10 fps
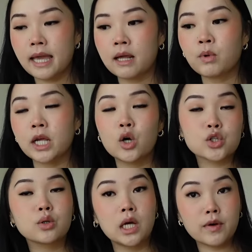And what I
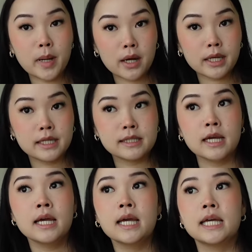also love about it is
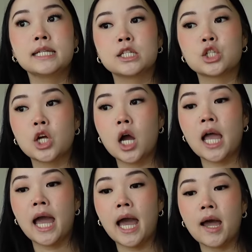it does not
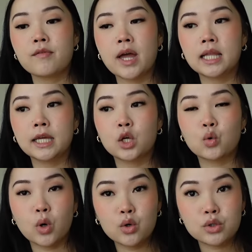have that like
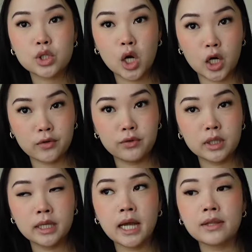gross hard
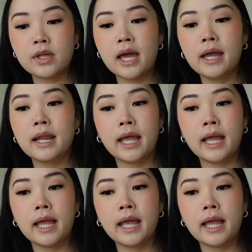feeling at the end,